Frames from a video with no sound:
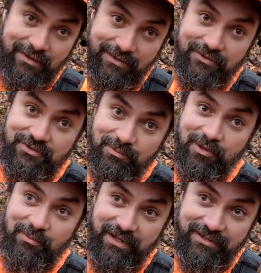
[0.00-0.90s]
these are some
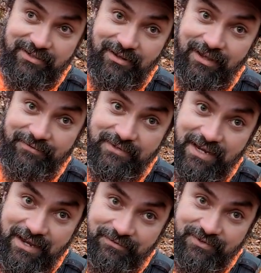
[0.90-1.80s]
of the biggest cliffs
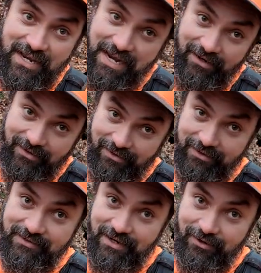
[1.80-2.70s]
I have seen in
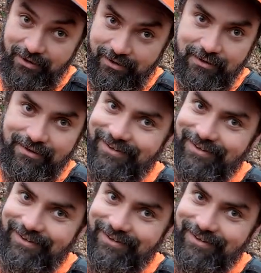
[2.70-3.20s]
this area.